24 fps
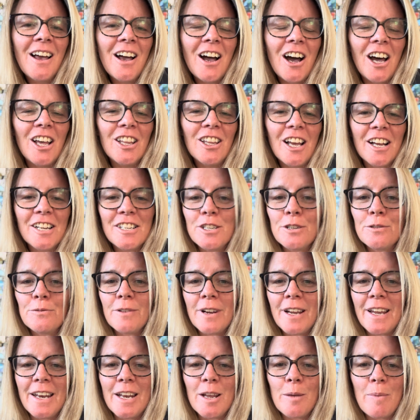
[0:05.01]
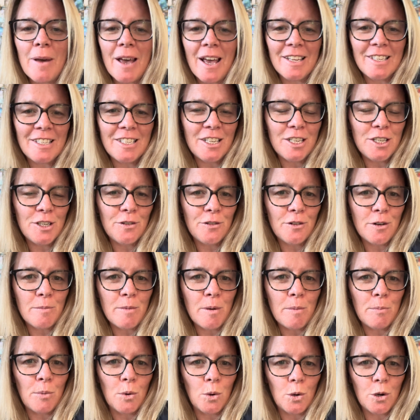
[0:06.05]
I like to read a passage from a
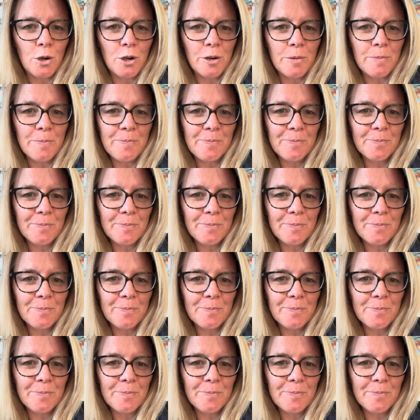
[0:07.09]
book.